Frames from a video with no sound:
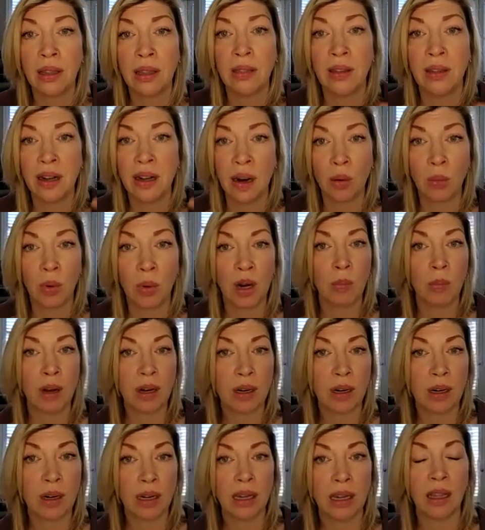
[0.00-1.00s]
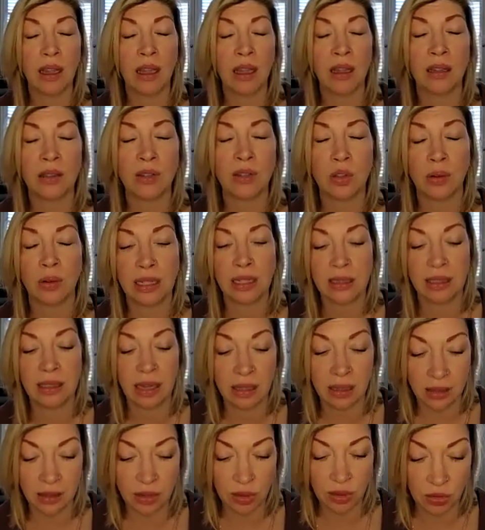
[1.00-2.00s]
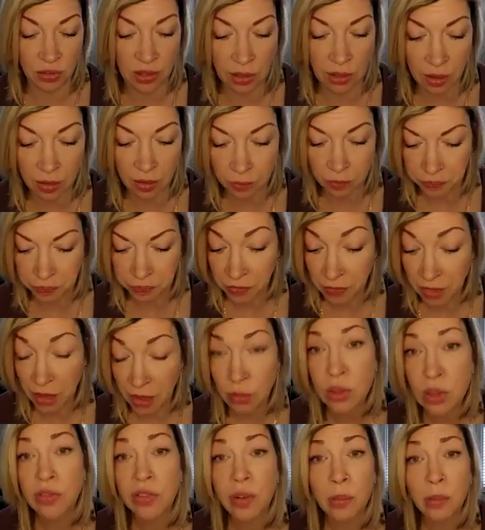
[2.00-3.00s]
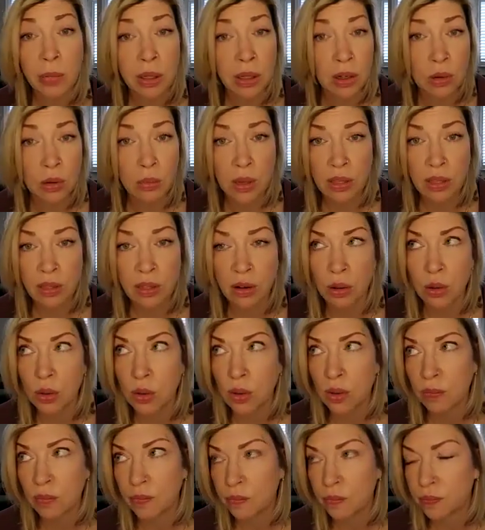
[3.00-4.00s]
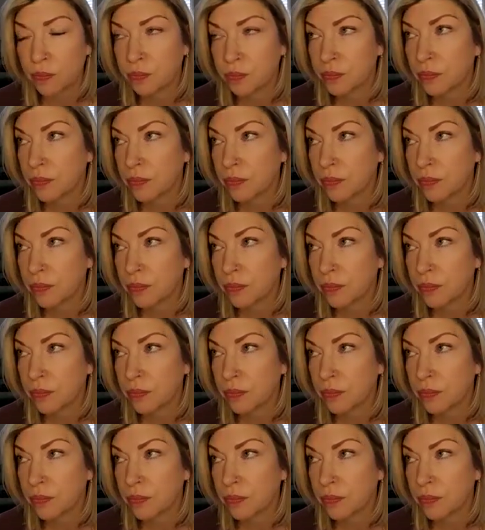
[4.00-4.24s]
in the network marketing and direct selling sphere. And I was familiar with those.